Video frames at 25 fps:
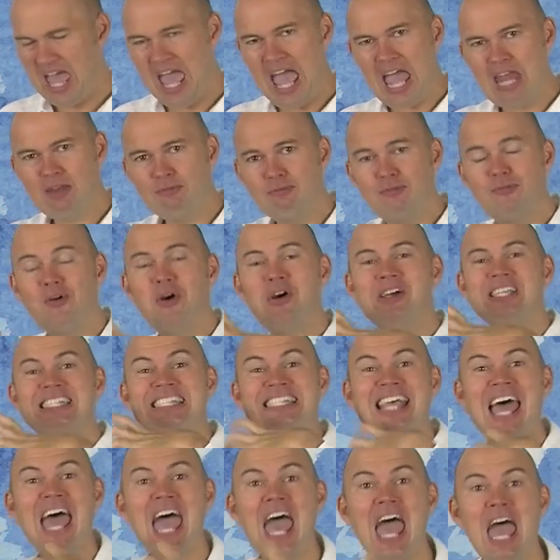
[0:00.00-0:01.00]
and
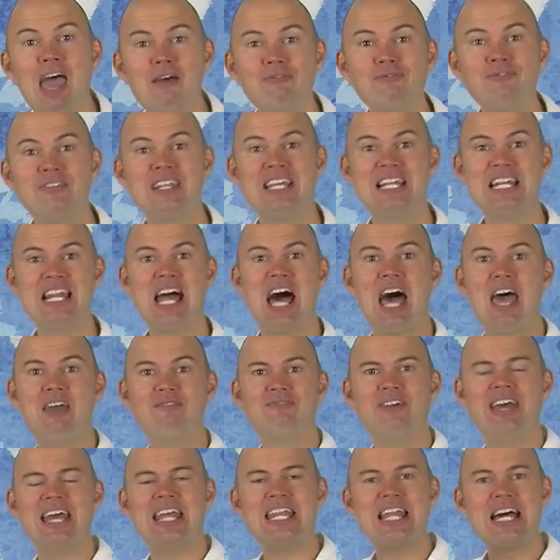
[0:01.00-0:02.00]
first have the
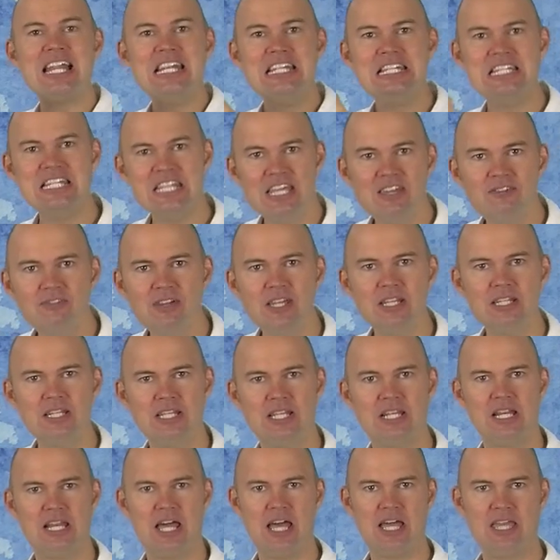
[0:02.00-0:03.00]
life and are living
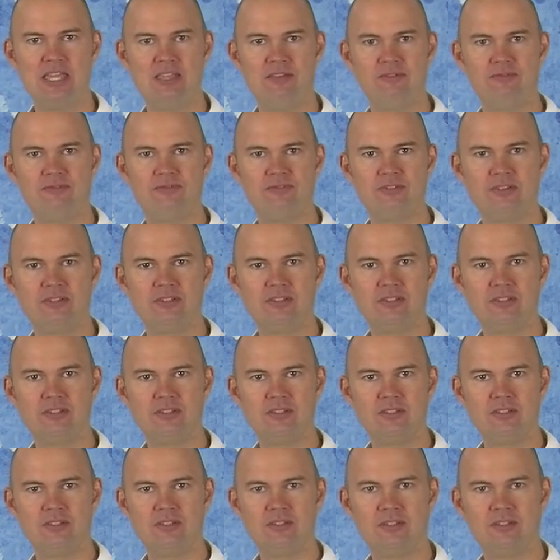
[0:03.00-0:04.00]
the life,
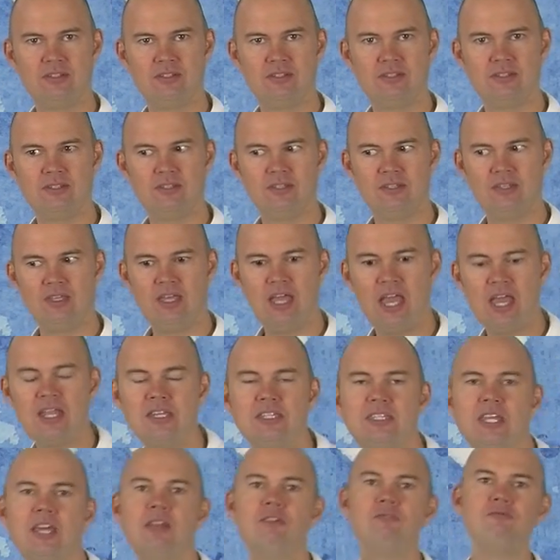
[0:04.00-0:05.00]

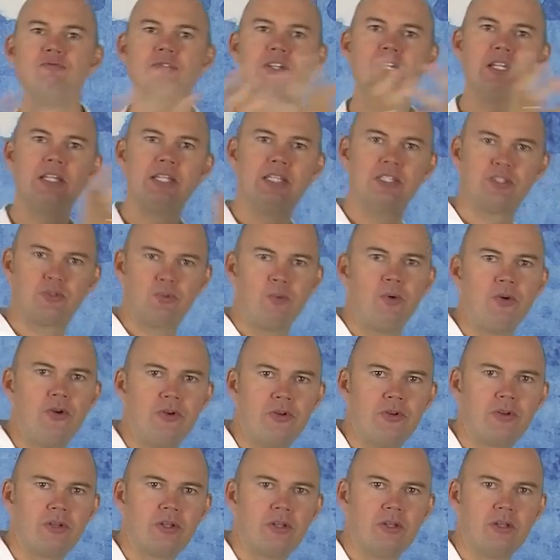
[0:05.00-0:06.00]
and then read his
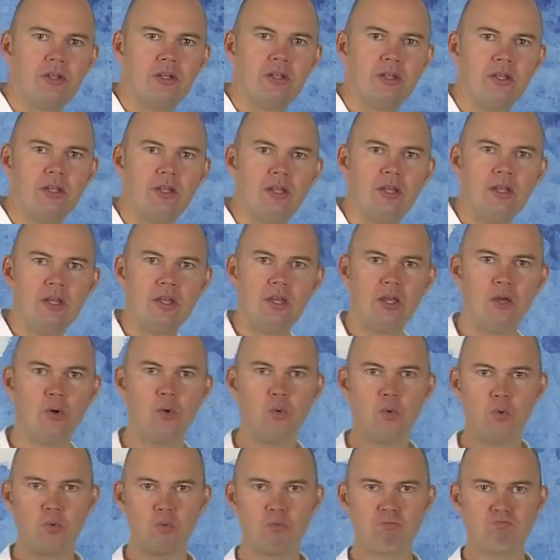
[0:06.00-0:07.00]
word,
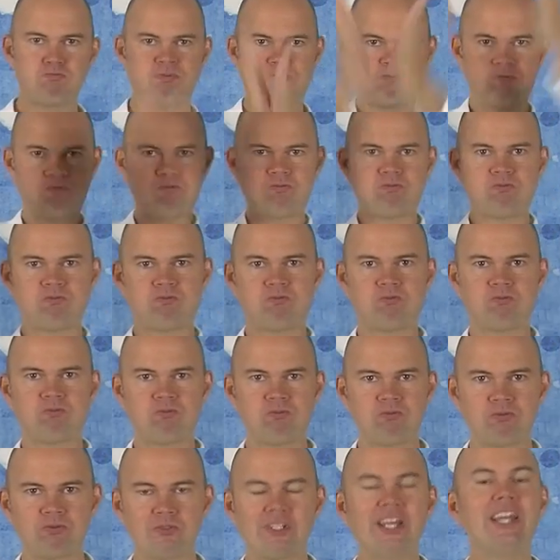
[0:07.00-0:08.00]

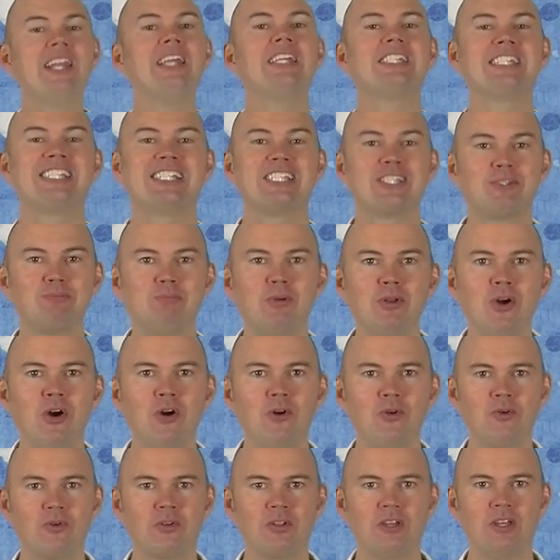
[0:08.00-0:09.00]
then it
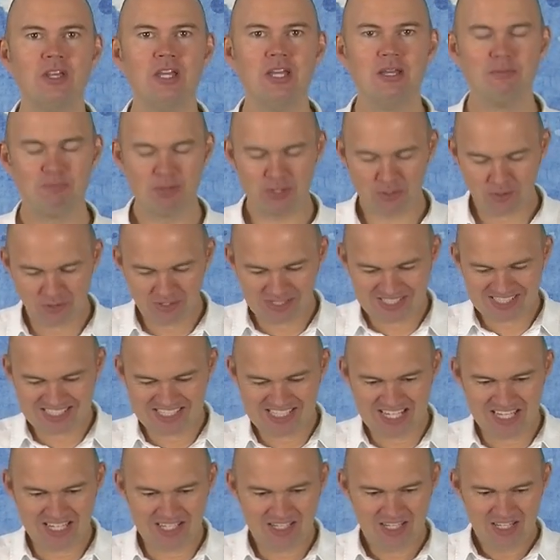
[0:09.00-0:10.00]
explodes. Because
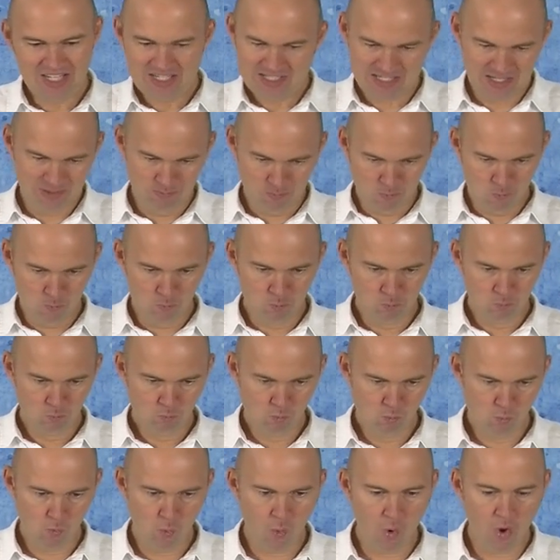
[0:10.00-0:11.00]
then the
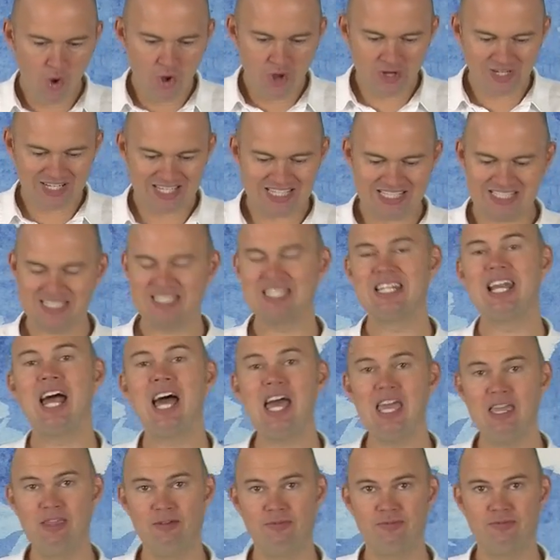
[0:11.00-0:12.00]
word is
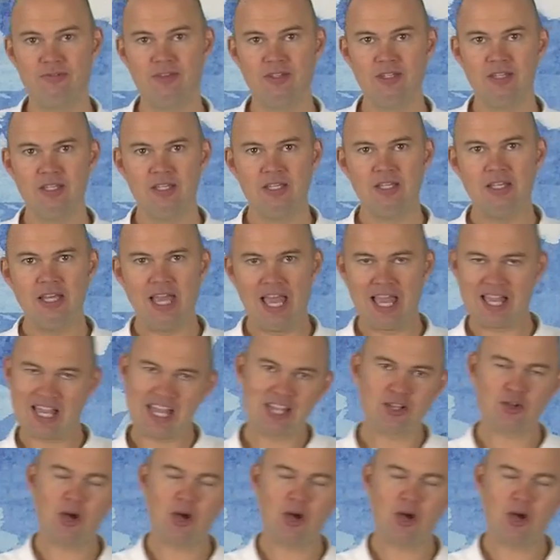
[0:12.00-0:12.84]
life. And I